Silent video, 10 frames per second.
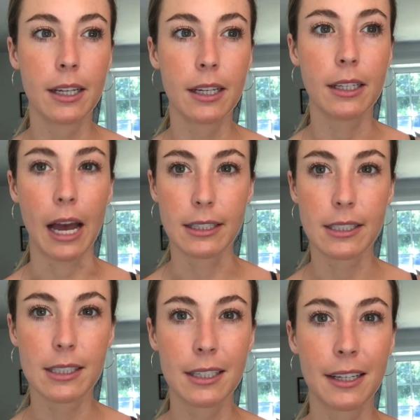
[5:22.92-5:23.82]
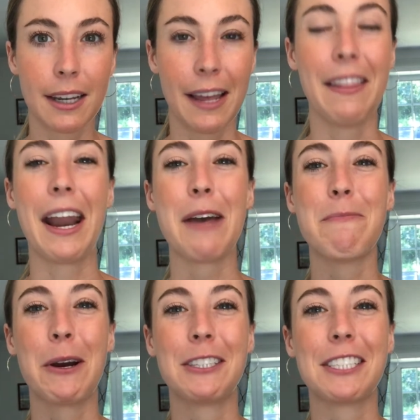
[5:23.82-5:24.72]
Yes. And then I
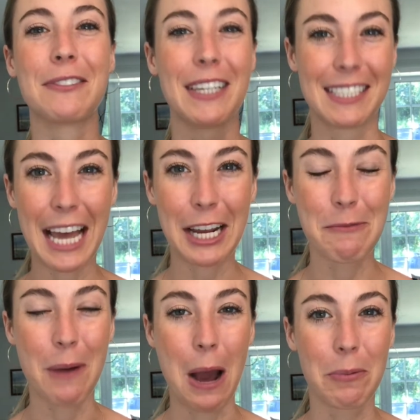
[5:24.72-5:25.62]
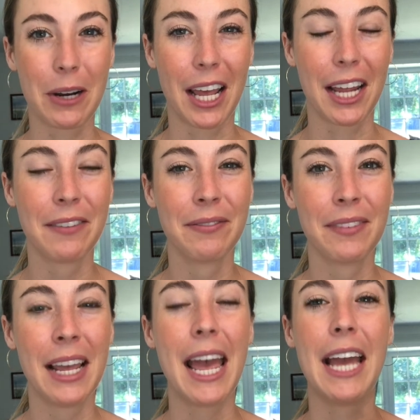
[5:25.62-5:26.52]
purchased my second property
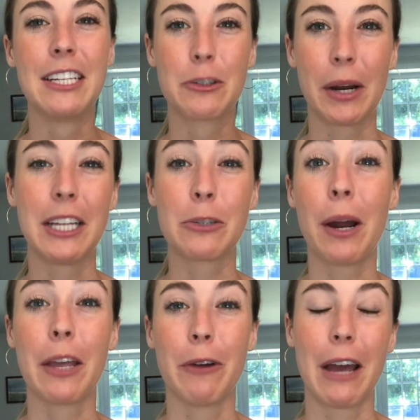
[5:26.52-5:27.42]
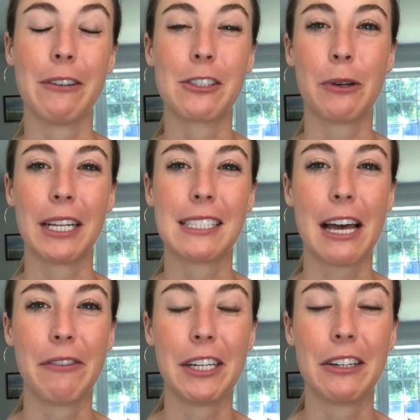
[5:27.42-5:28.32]
in 2020 when I was
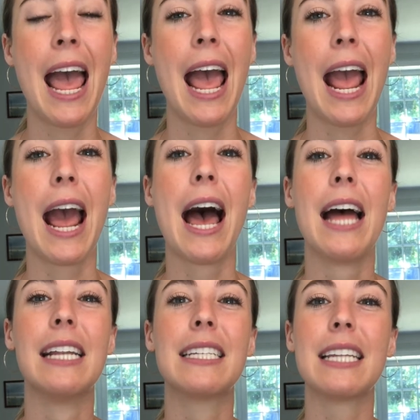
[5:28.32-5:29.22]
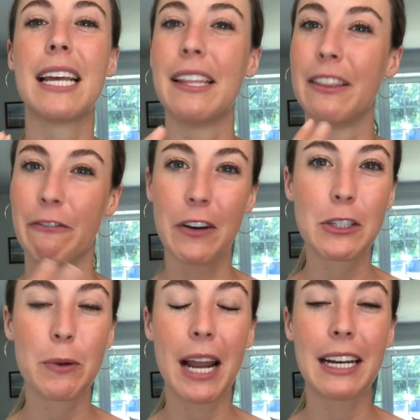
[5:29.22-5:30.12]
27 years old. And the
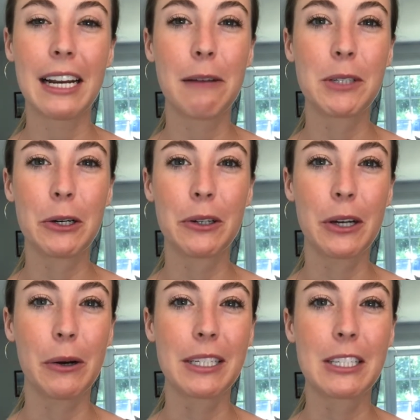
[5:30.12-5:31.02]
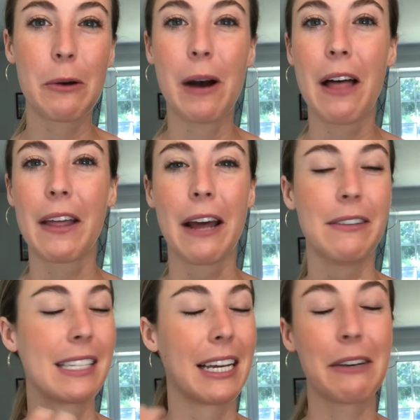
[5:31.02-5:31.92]
first one ended up going so well that I
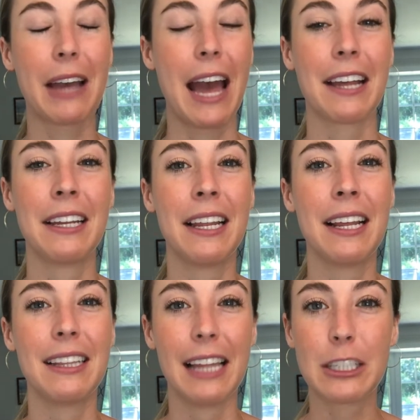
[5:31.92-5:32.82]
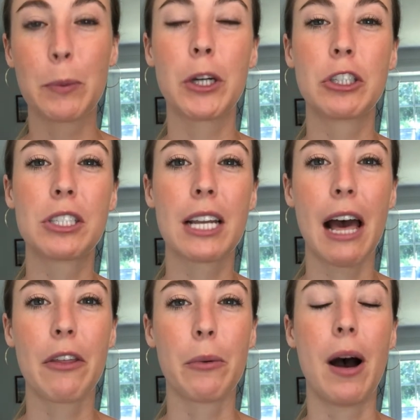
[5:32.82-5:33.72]
was like, okay, let's purchase
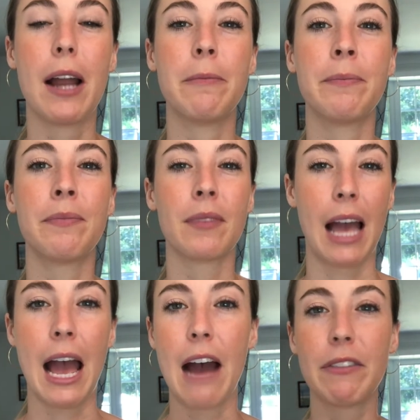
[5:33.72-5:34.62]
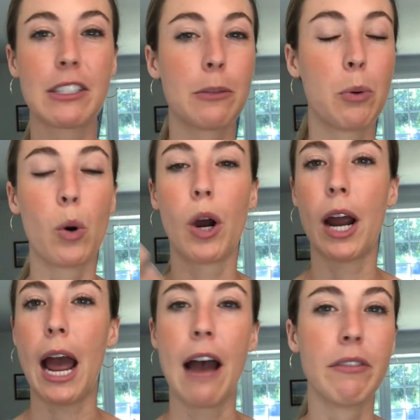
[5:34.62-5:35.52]
another one. I have the support,
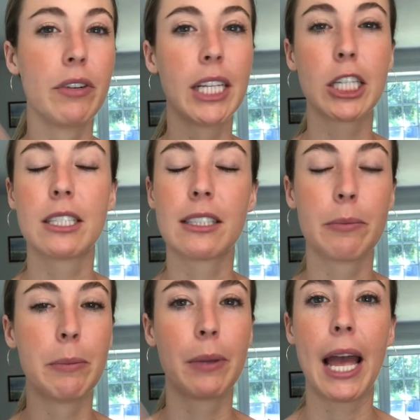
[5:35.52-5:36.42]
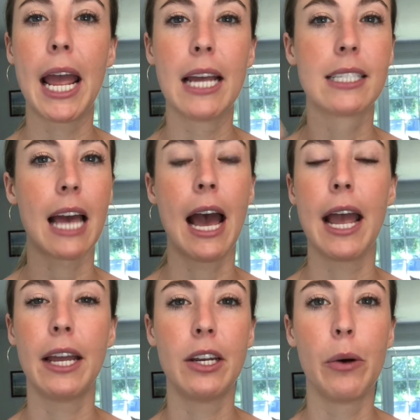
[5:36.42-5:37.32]
I have a really good system in place,
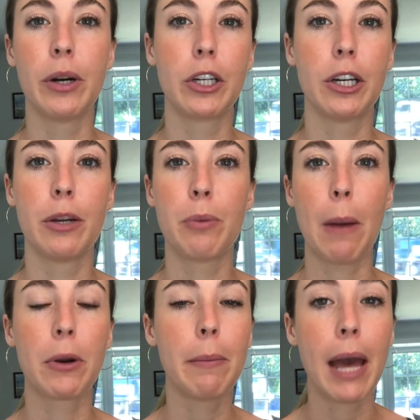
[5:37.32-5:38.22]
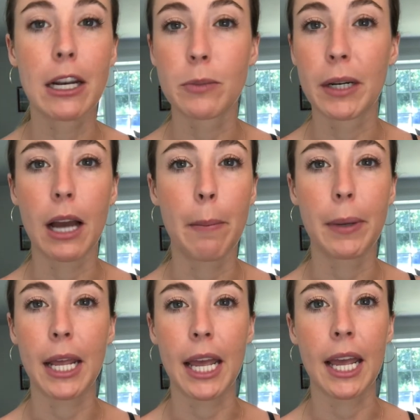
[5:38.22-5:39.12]
I know a good property management
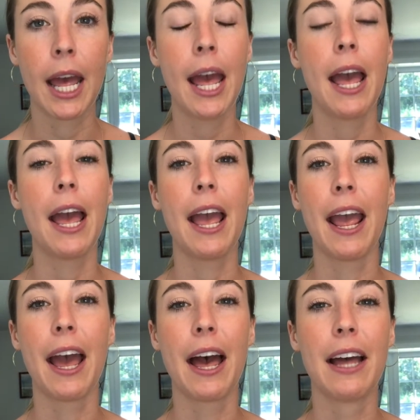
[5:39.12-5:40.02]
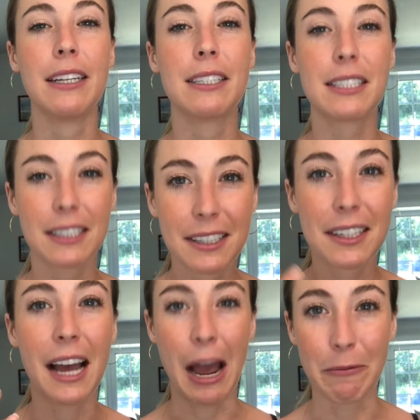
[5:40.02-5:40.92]
company, and
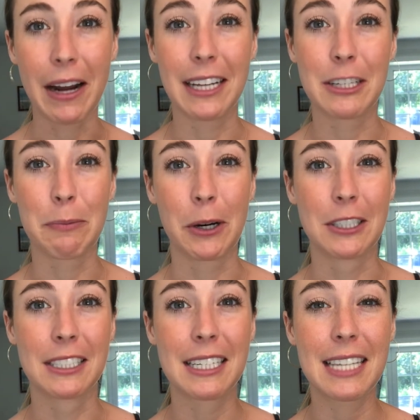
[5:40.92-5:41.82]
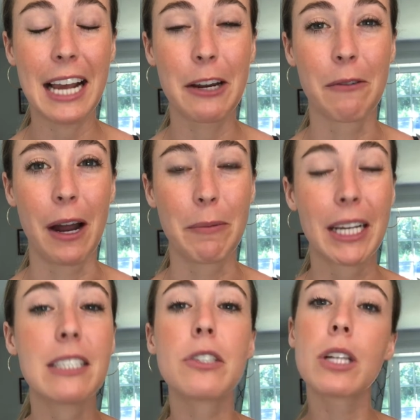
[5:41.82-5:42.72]
I'm ready to purchase the second one
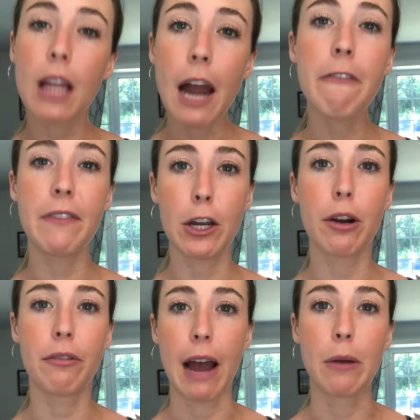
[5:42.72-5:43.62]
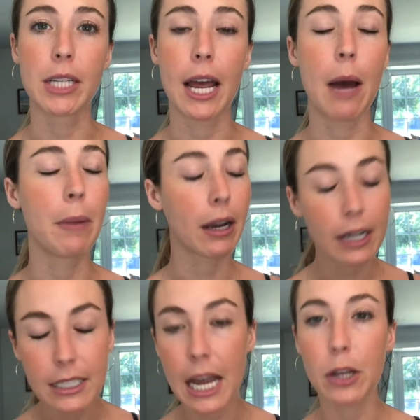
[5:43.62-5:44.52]
because there's a lot of fear around it. I'm not
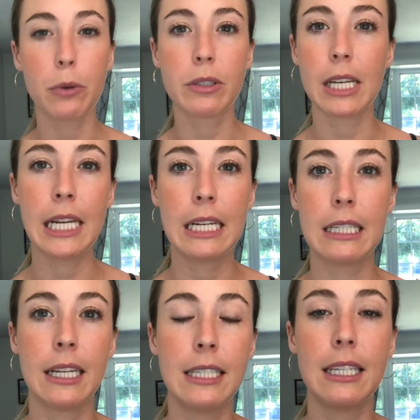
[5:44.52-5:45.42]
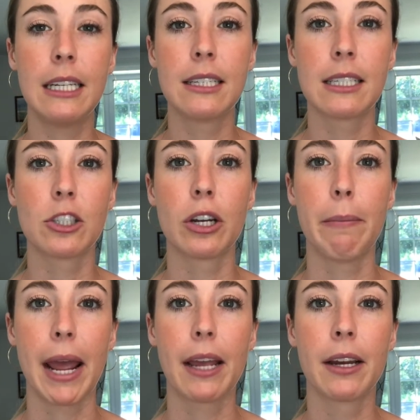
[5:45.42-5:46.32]
gonna tell you it was an easy decision to make.